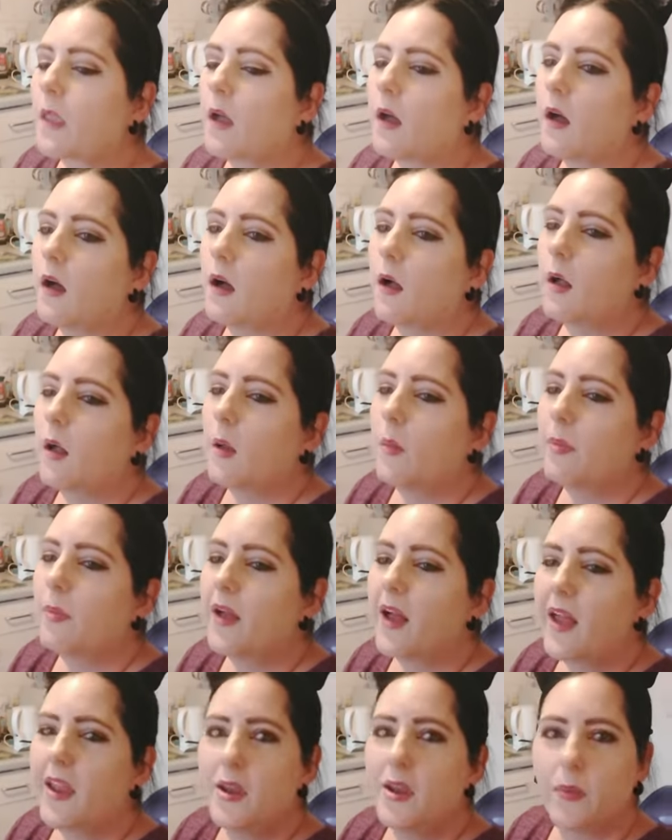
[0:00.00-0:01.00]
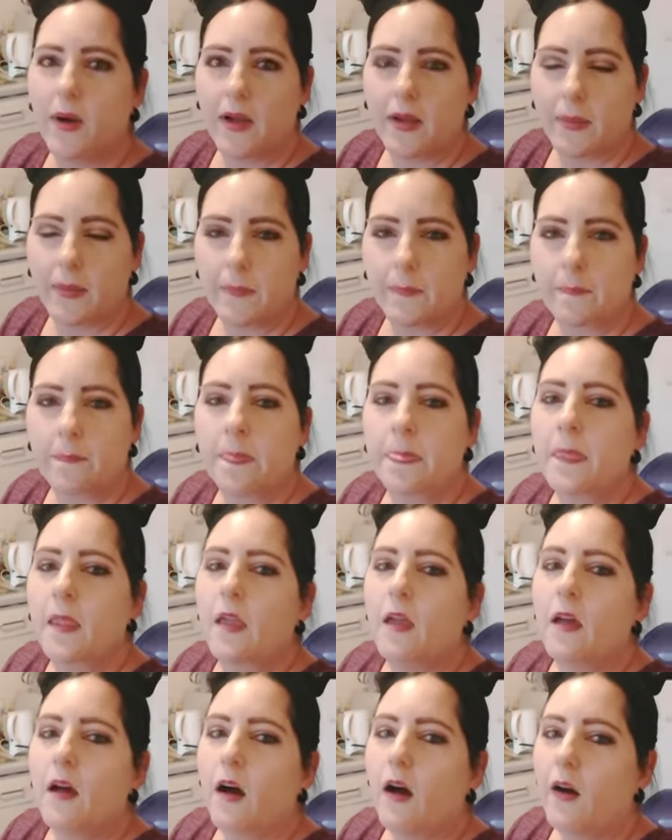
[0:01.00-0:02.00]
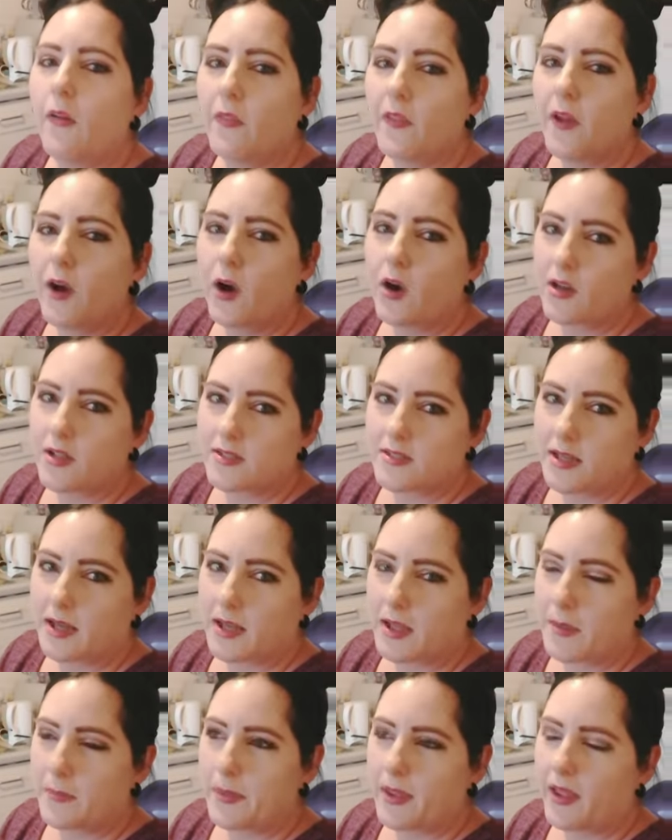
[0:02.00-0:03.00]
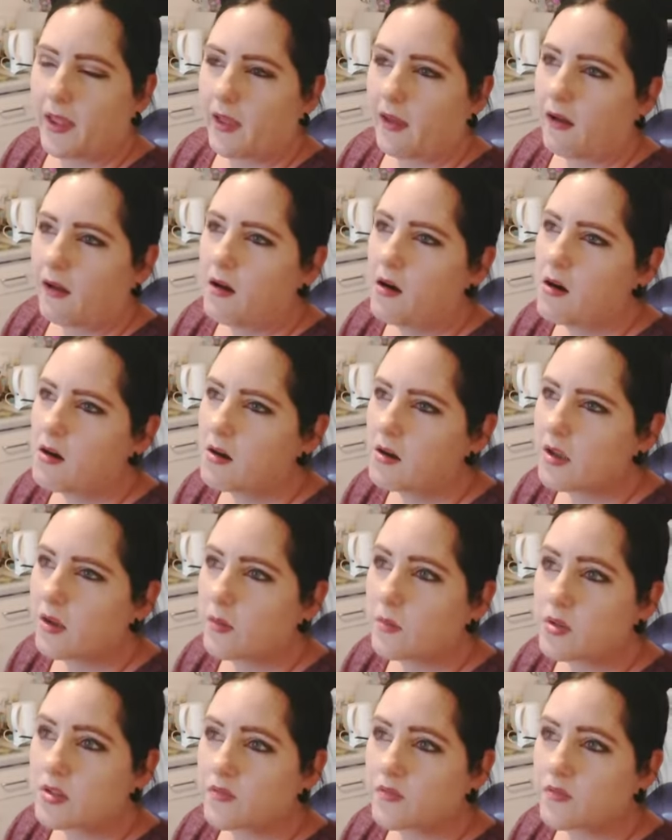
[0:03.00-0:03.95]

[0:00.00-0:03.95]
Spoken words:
But anyway, on the holiday bit, it was